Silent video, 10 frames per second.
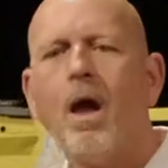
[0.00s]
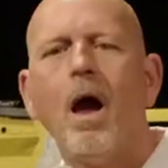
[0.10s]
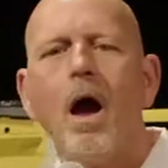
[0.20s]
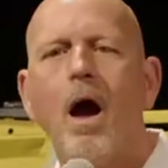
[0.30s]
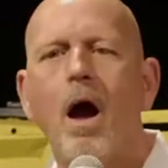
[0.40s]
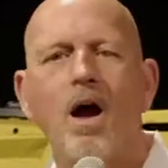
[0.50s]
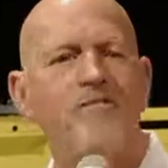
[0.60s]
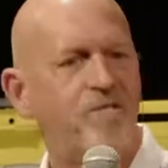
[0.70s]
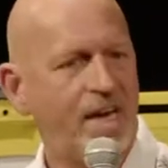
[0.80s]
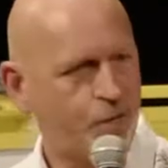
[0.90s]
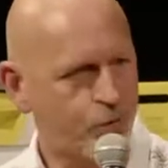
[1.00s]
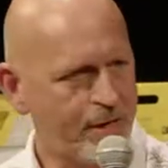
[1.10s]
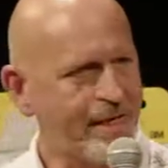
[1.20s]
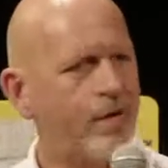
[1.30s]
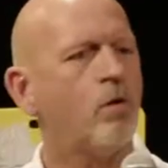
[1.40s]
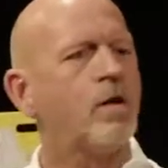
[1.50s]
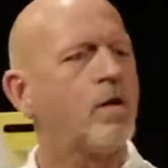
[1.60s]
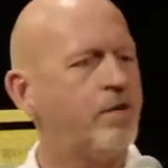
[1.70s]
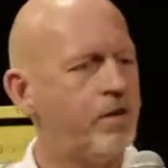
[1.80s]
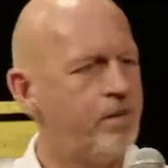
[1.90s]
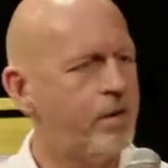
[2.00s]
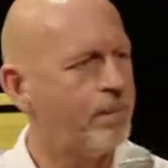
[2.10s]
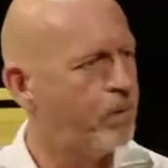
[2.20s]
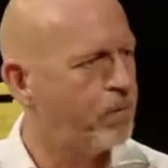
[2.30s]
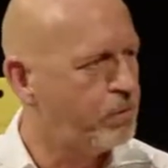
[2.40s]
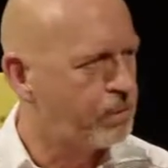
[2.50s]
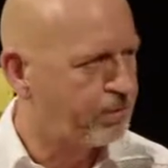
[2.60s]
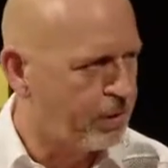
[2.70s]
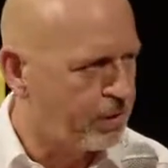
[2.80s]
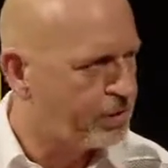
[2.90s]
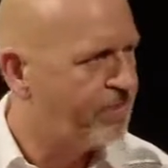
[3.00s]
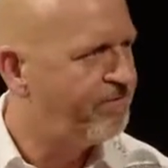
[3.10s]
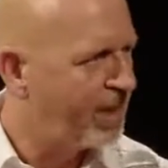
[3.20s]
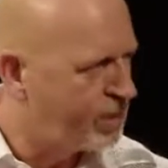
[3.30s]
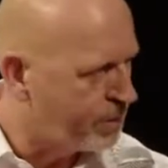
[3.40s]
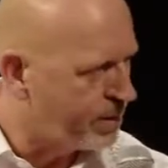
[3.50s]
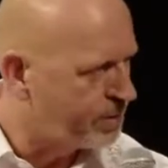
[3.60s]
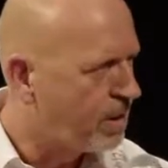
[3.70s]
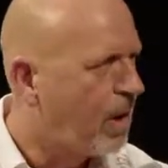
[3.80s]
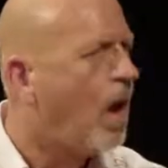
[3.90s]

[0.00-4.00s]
Uh, a fig tree can only continue to produce, fig trees.